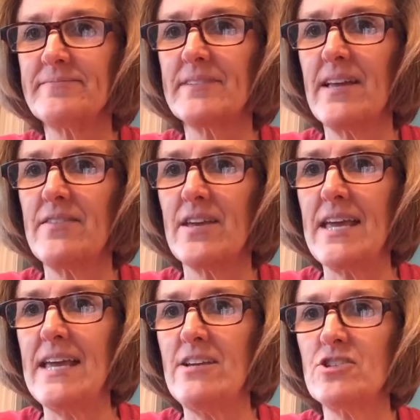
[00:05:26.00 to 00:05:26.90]
and
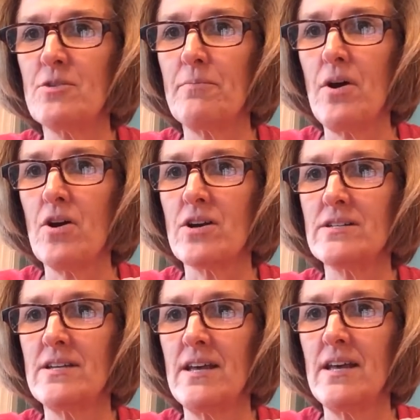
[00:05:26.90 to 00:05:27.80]
each
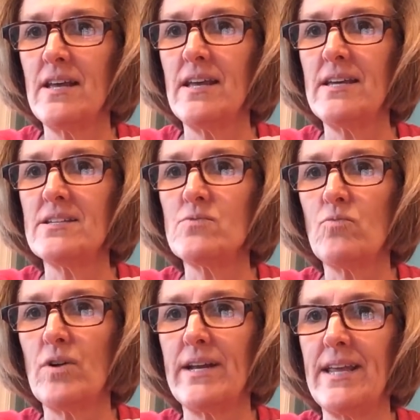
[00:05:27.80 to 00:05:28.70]
part is
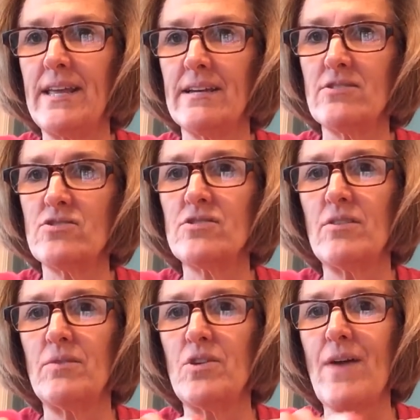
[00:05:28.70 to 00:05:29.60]
1 inch.
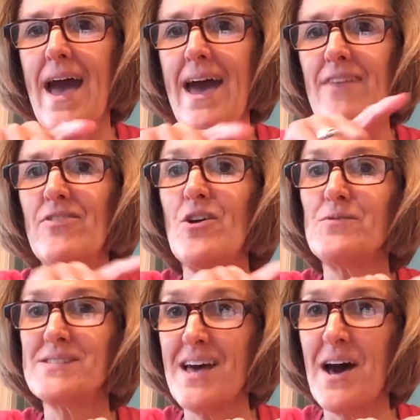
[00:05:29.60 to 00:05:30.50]
And when you add
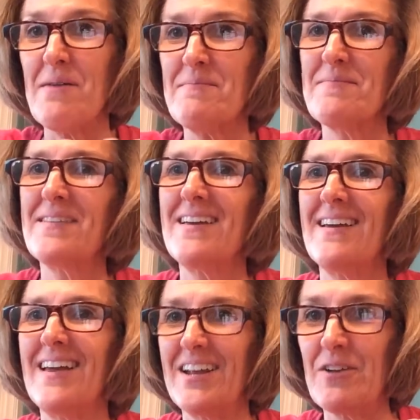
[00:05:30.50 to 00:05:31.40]
those up
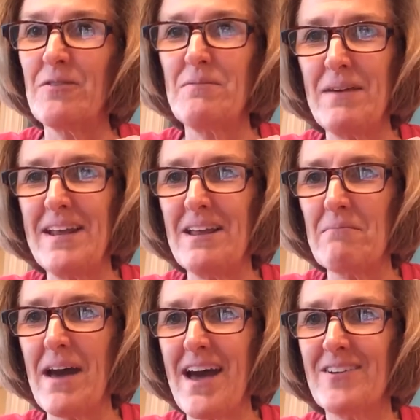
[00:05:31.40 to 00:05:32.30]
in a repeating
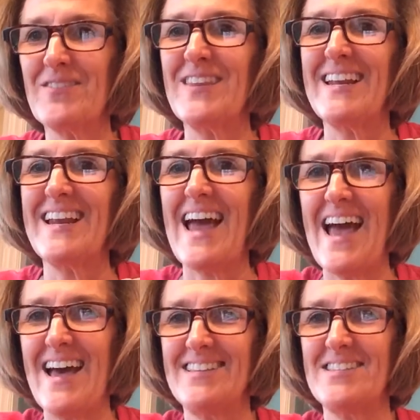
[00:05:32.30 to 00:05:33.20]
pattern, then it
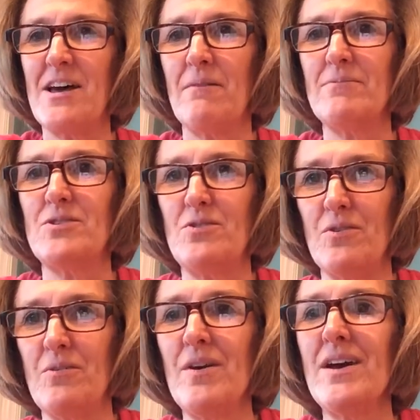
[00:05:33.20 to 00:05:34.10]
adds up
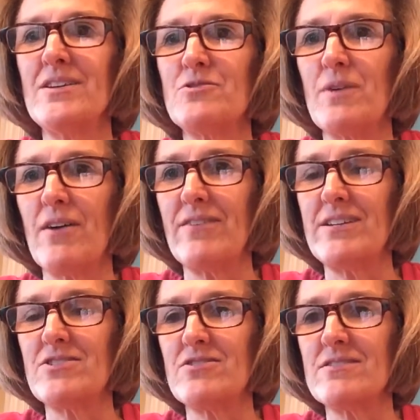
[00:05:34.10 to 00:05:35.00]
to 12
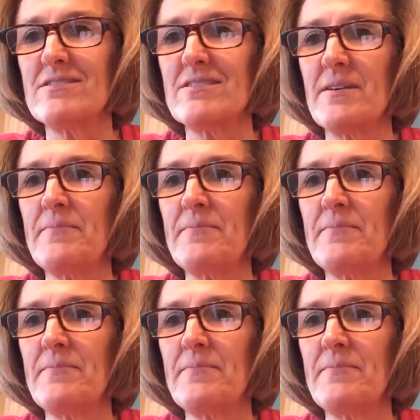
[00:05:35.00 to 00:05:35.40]
inches.